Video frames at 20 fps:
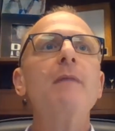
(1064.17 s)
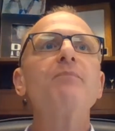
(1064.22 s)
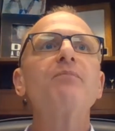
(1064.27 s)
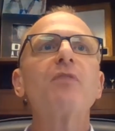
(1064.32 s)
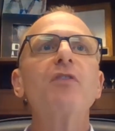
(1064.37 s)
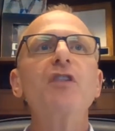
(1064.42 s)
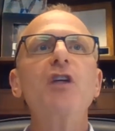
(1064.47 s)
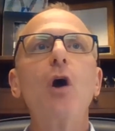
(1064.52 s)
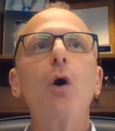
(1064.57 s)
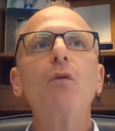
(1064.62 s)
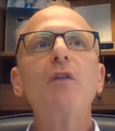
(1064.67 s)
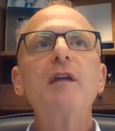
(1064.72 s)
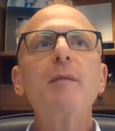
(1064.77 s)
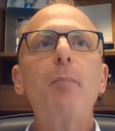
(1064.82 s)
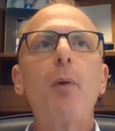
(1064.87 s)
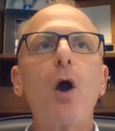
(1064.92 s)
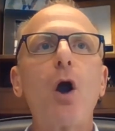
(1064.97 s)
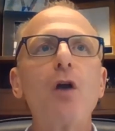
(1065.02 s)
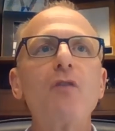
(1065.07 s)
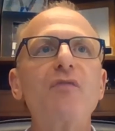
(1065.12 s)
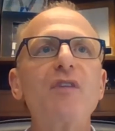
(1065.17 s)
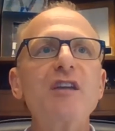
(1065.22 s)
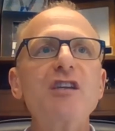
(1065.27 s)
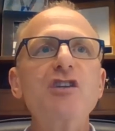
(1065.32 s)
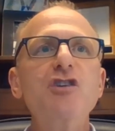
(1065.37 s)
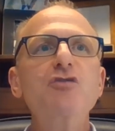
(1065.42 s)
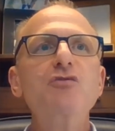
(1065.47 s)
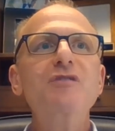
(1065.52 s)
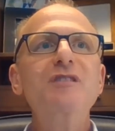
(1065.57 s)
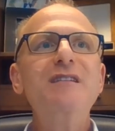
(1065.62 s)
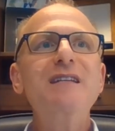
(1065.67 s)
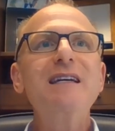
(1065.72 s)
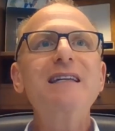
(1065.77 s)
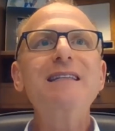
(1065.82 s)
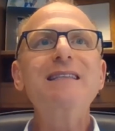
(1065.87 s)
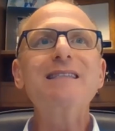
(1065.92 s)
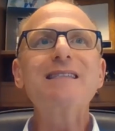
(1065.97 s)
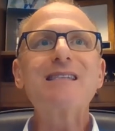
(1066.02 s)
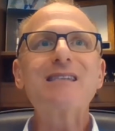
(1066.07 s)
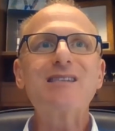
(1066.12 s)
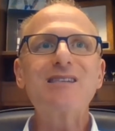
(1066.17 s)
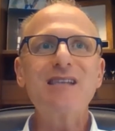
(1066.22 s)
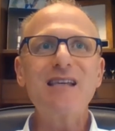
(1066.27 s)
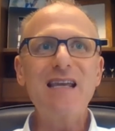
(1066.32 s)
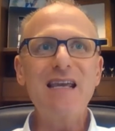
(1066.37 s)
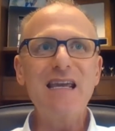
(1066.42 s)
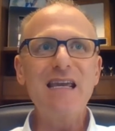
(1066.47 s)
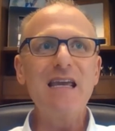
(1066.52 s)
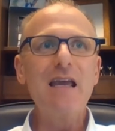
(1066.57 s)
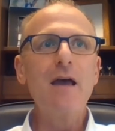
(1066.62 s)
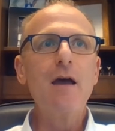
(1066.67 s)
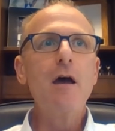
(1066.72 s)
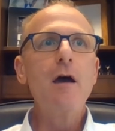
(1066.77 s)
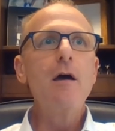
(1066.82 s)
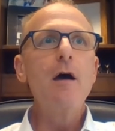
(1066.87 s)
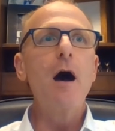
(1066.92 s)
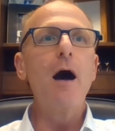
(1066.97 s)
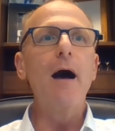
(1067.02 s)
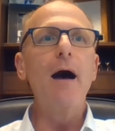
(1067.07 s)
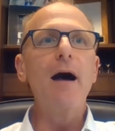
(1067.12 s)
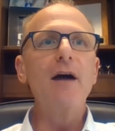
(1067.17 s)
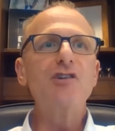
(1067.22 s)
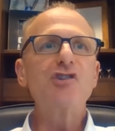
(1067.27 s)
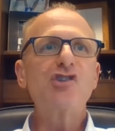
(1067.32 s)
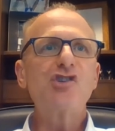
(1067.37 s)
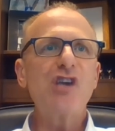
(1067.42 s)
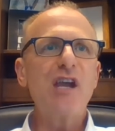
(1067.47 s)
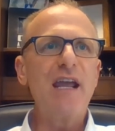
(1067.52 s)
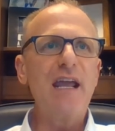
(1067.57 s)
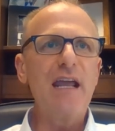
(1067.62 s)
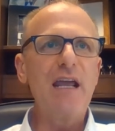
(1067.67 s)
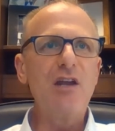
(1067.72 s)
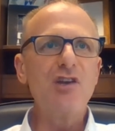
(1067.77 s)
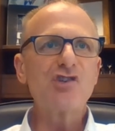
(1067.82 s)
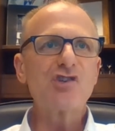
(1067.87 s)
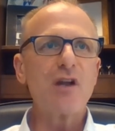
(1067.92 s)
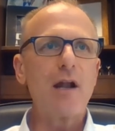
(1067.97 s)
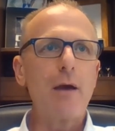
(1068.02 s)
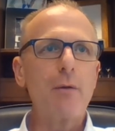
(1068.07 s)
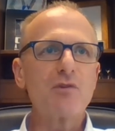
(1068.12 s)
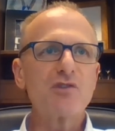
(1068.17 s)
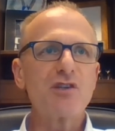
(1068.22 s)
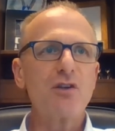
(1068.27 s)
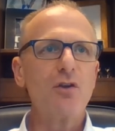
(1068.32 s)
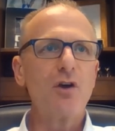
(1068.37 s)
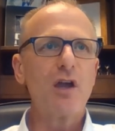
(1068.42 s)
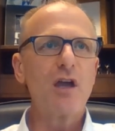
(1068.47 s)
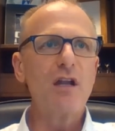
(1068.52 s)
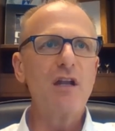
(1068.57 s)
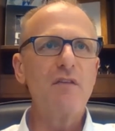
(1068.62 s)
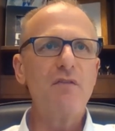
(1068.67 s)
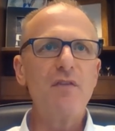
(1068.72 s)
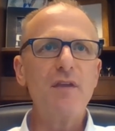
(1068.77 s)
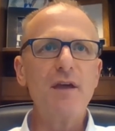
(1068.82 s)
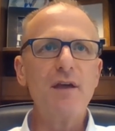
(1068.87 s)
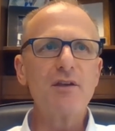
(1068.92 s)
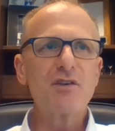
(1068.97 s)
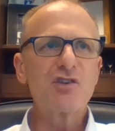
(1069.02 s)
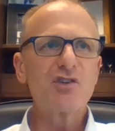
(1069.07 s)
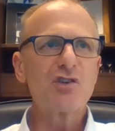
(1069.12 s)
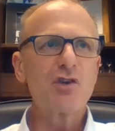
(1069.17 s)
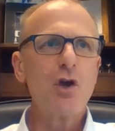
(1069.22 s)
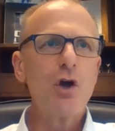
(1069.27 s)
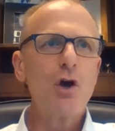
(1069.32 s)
The only part that you didn't see change, and I was looking at this,